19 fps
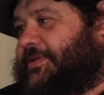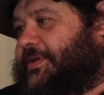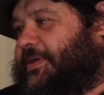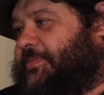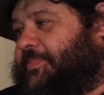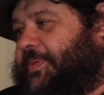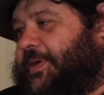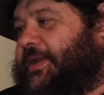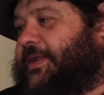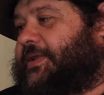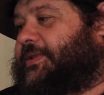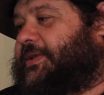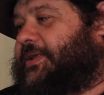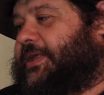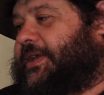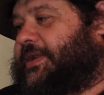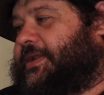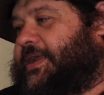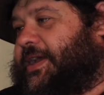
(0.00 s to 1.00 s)
ability,
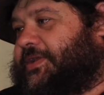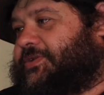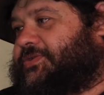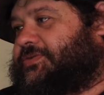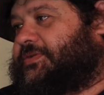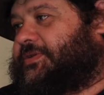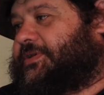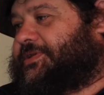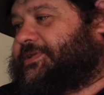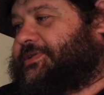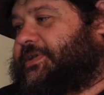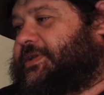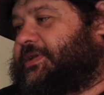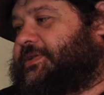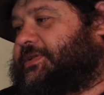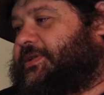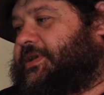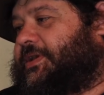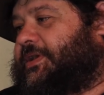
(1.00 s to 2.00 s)
that natural
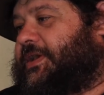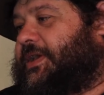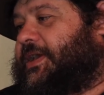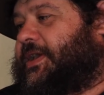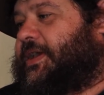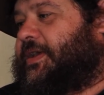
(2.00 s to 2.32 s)
acidity,